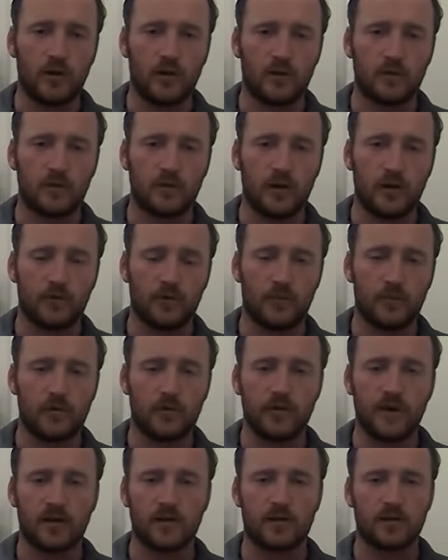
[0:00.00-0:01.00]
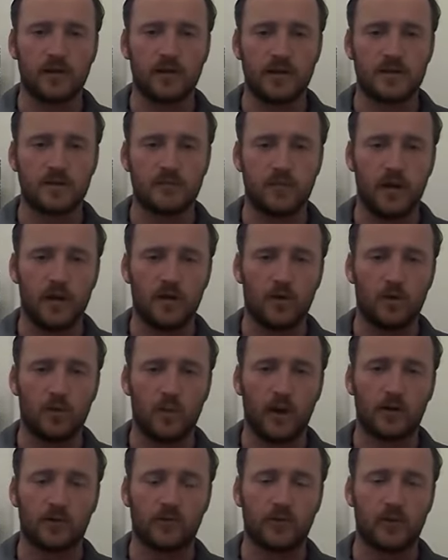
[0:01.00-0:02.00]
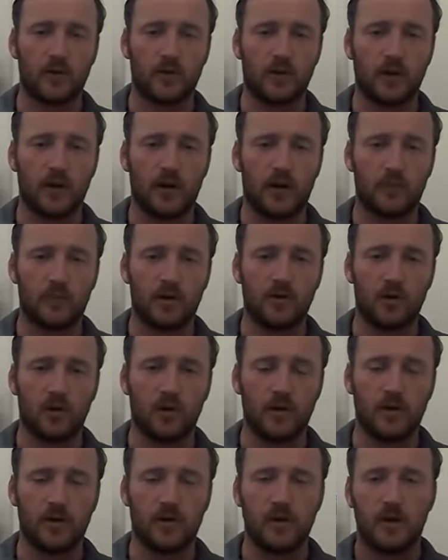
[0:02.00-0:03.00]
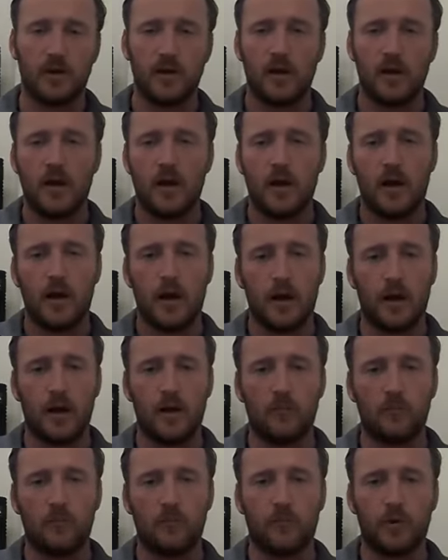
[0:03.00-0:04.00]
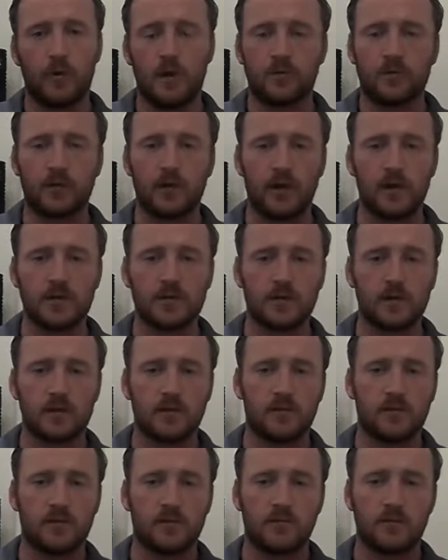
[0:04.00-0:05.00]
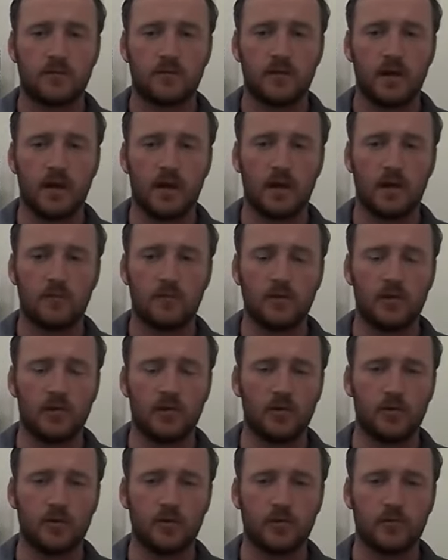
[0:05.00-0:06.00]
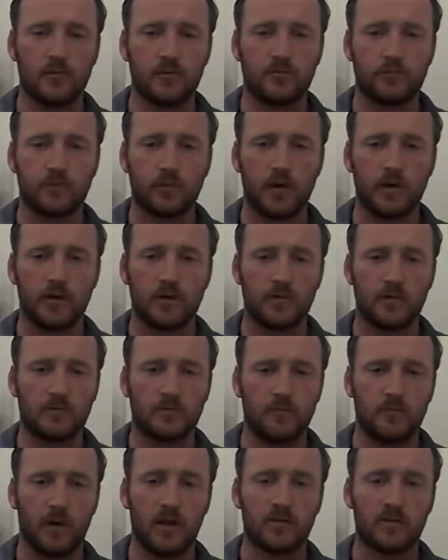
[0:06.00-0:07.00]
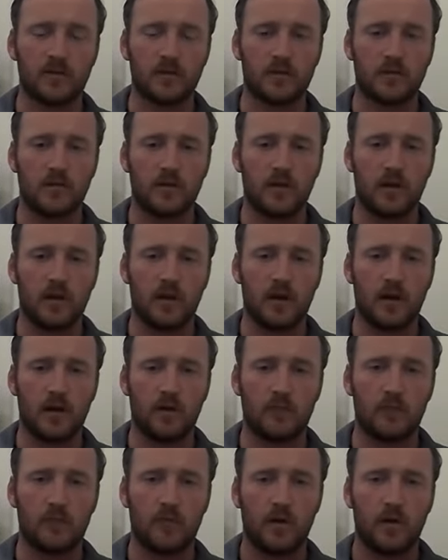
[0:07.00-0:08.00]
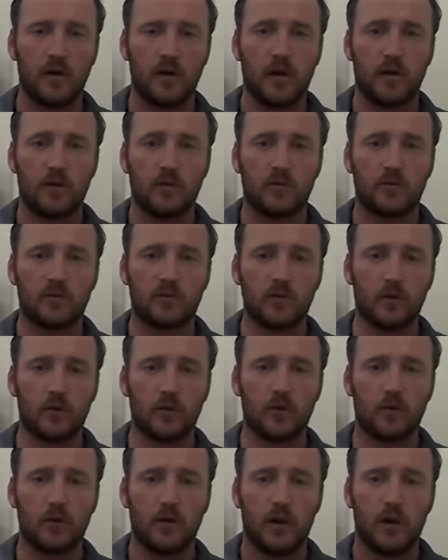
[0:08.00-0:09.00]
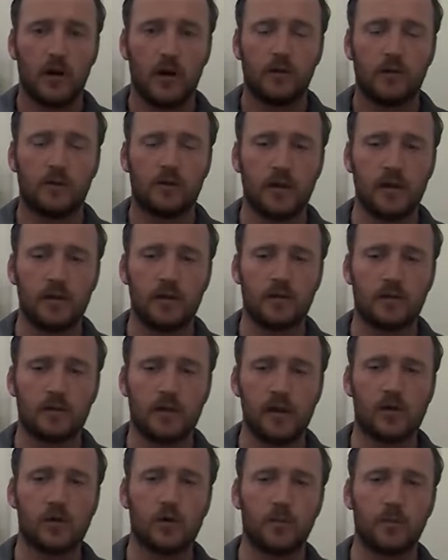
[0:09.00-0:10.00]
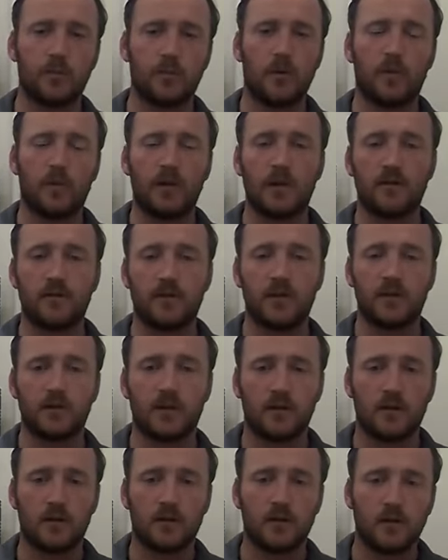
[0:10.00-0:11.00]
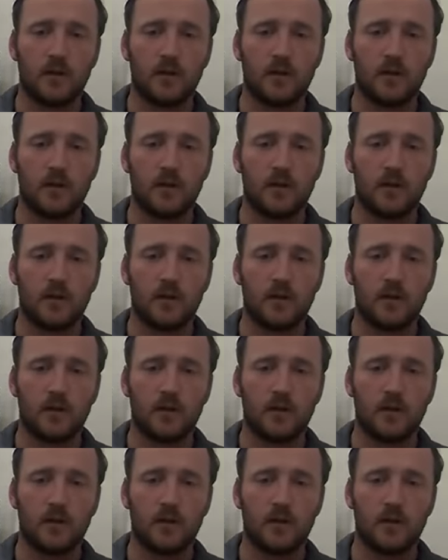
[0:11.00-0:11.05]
There's, I have a couple of regular clients in Mayo and Wexford um, and Dublin, um, but I have clients in um, London, Brighton, Boston. Um, so they'll, they'll come to me when they visit.